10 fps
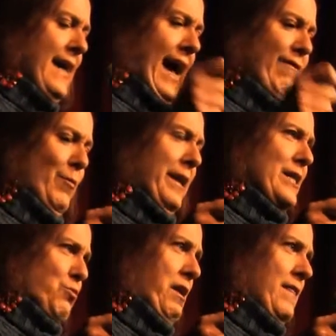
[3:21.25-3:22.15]

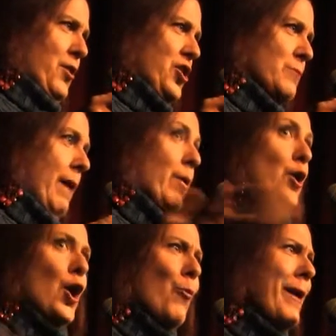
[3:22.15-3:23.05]
Everybody's reading their newspaper.
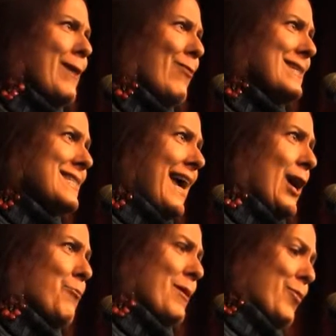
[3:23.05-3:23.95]
Nobody wants to
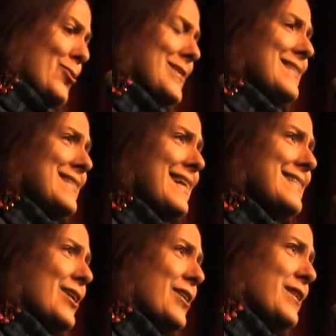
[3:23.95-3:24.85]
help the person
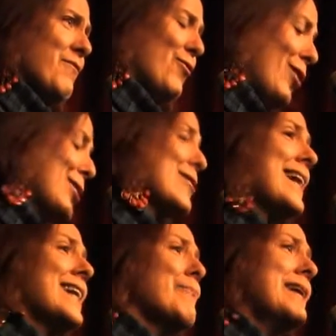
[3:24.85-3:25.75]
seizing on the floor. You're
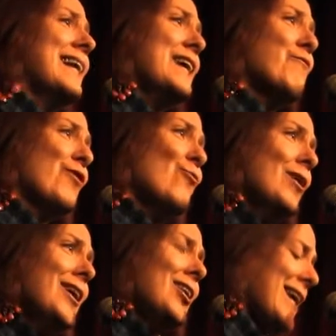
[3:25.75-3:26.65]
going to be late for
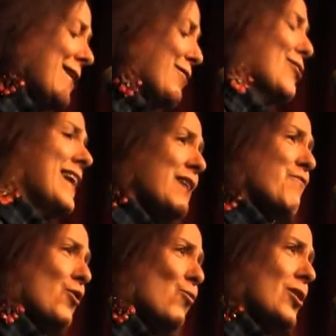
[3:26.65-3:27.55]
work, and if you're late
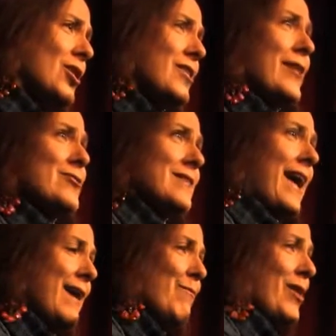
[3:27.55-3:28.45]
for work, there's
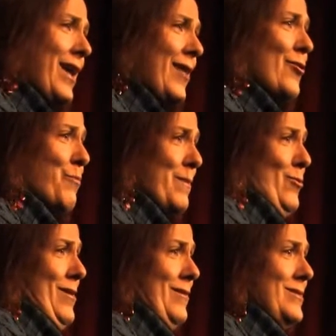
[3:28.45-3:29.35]
8 million other people
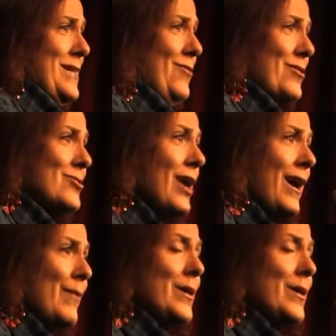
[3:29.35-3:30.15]
that'll steal your job.